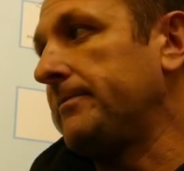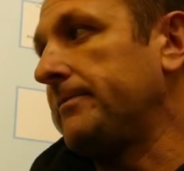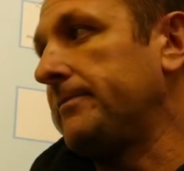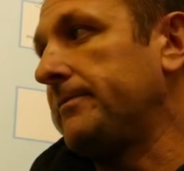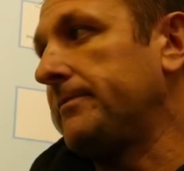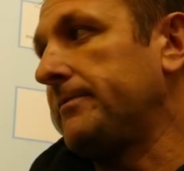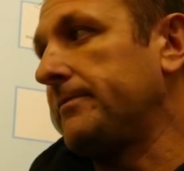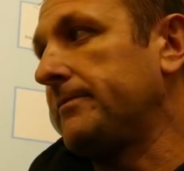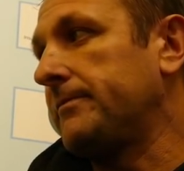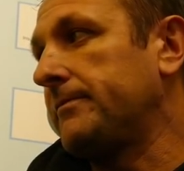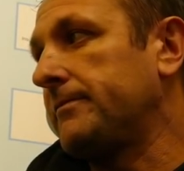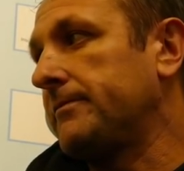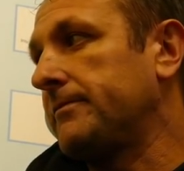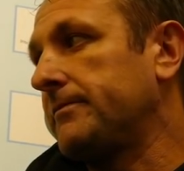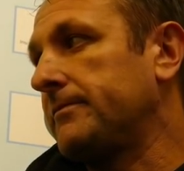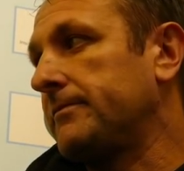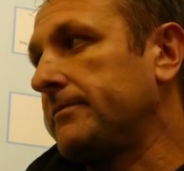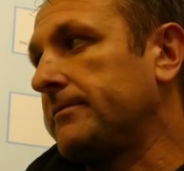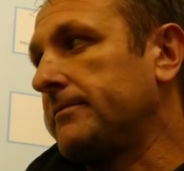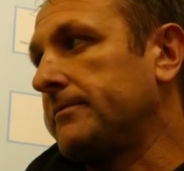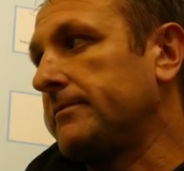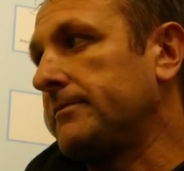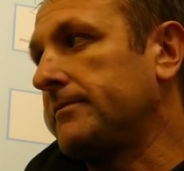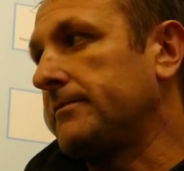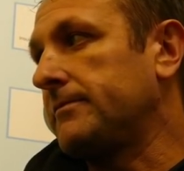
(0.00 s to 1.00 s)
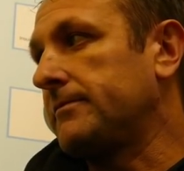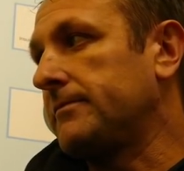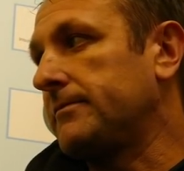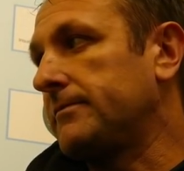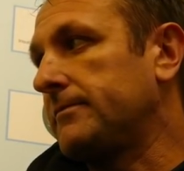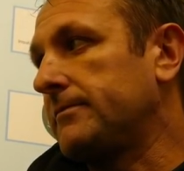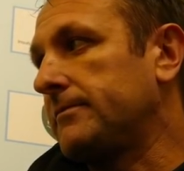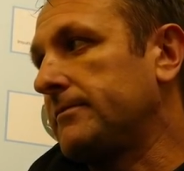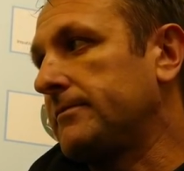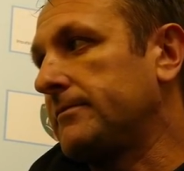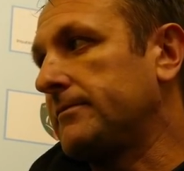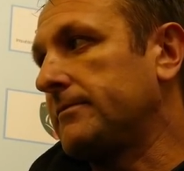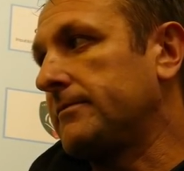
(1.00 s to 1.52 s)
Can you talk a bit about uh,
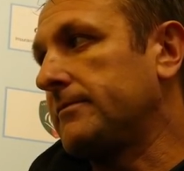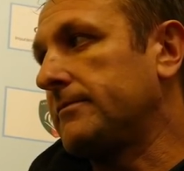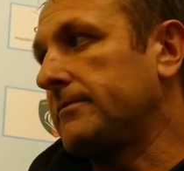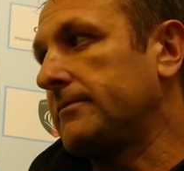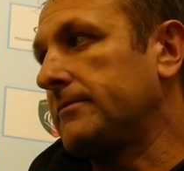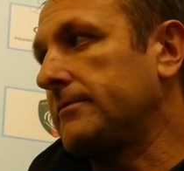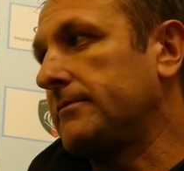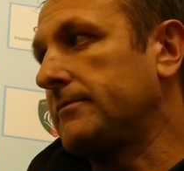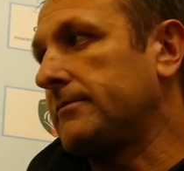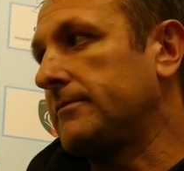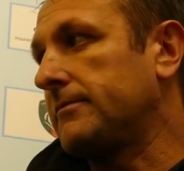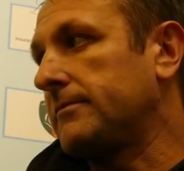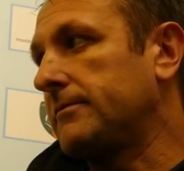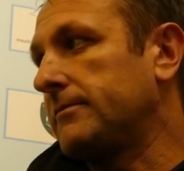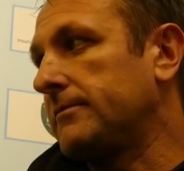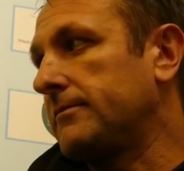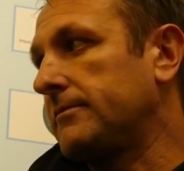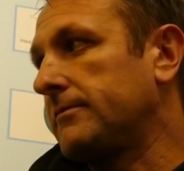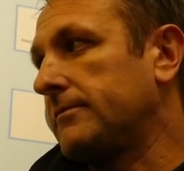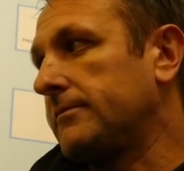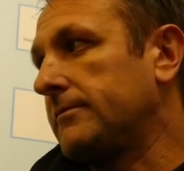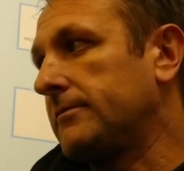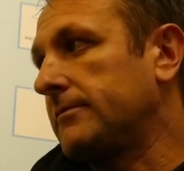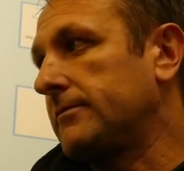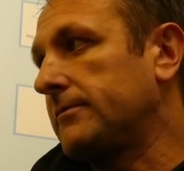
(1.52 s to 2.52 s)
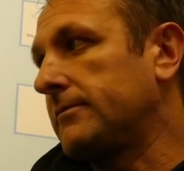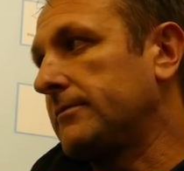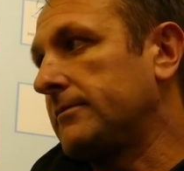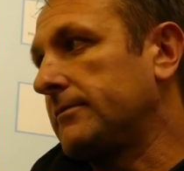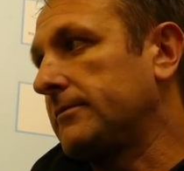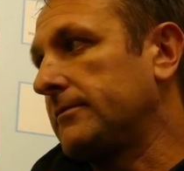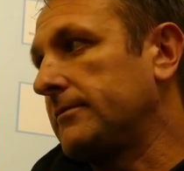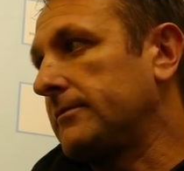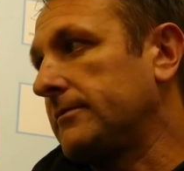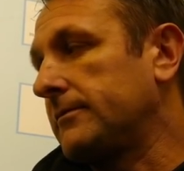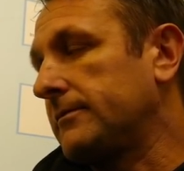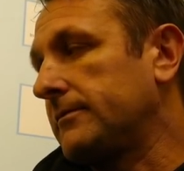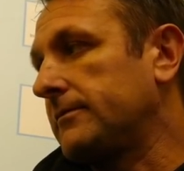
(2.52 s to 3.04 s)
Henry's performance today? I know
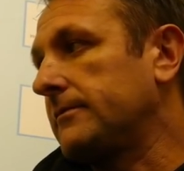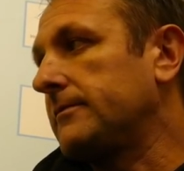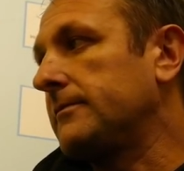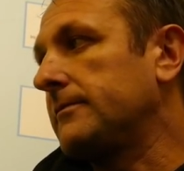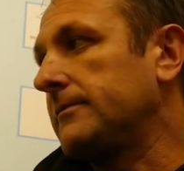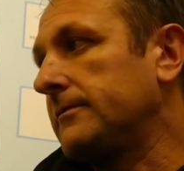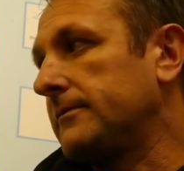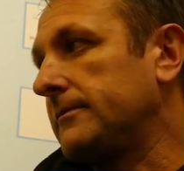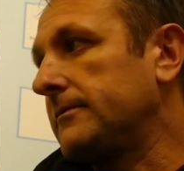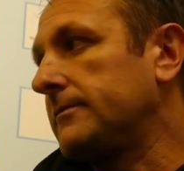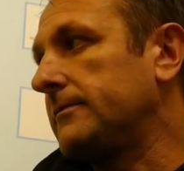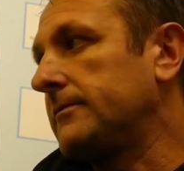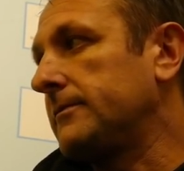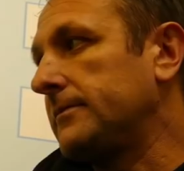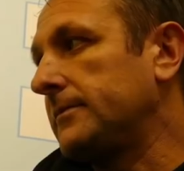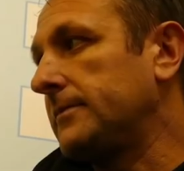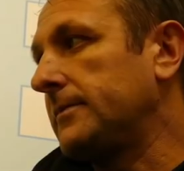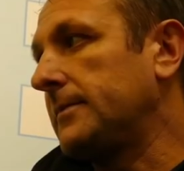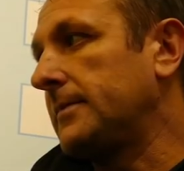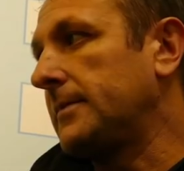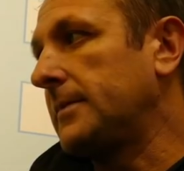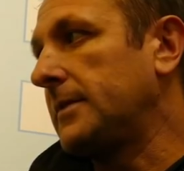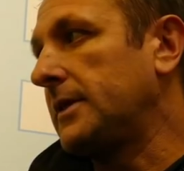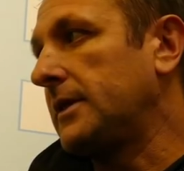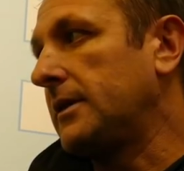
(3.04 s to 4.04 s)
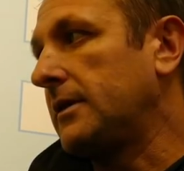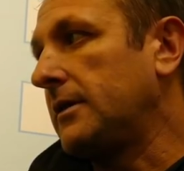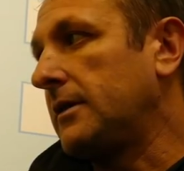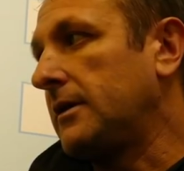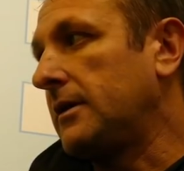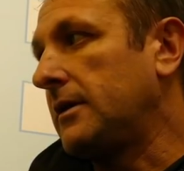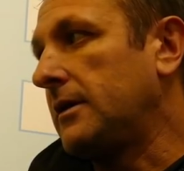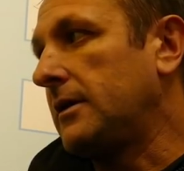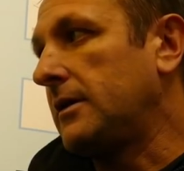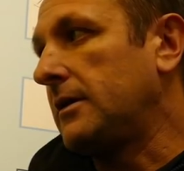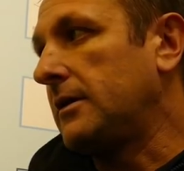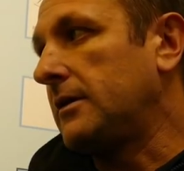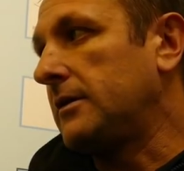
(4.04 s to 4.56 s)
he hasn't had a well, but
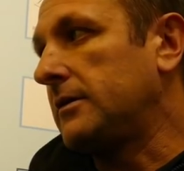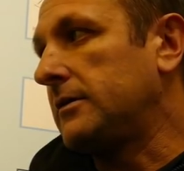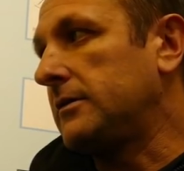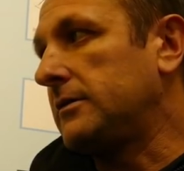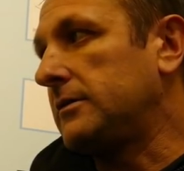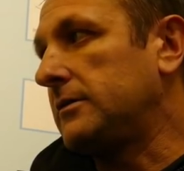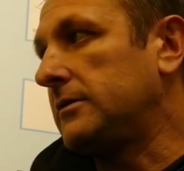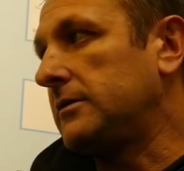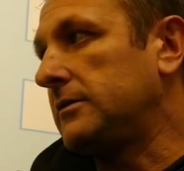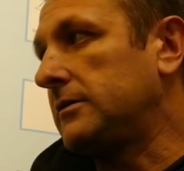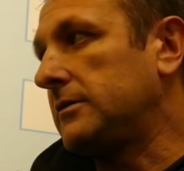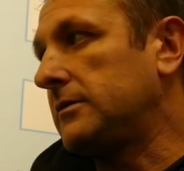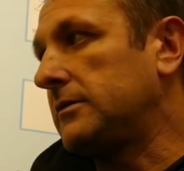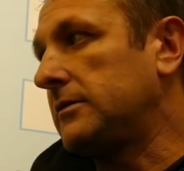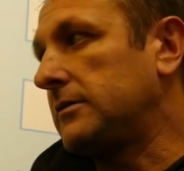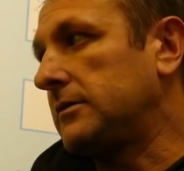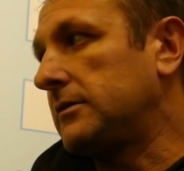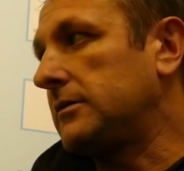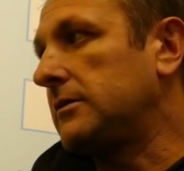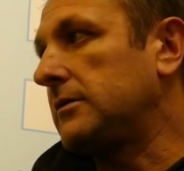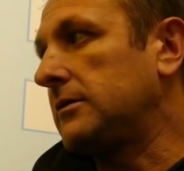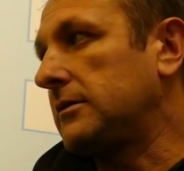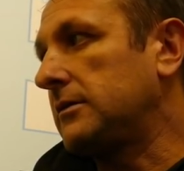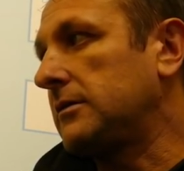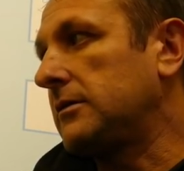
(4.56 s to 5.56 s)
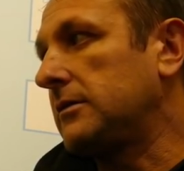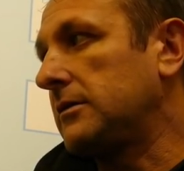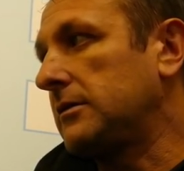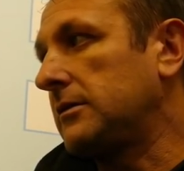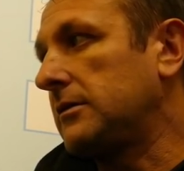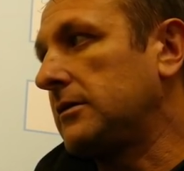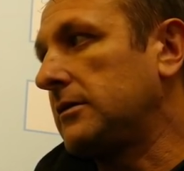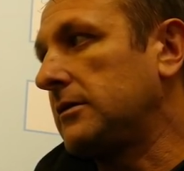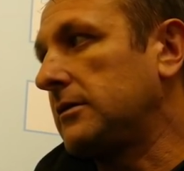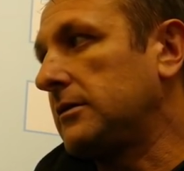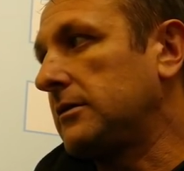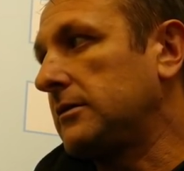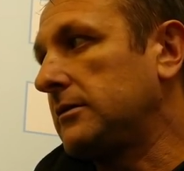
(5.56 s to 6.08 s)
Henry's evolved into
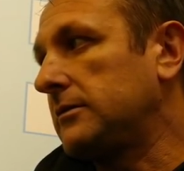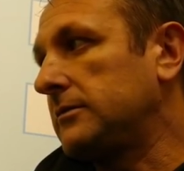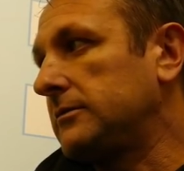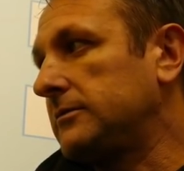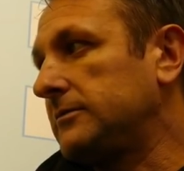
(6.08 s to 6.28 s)
this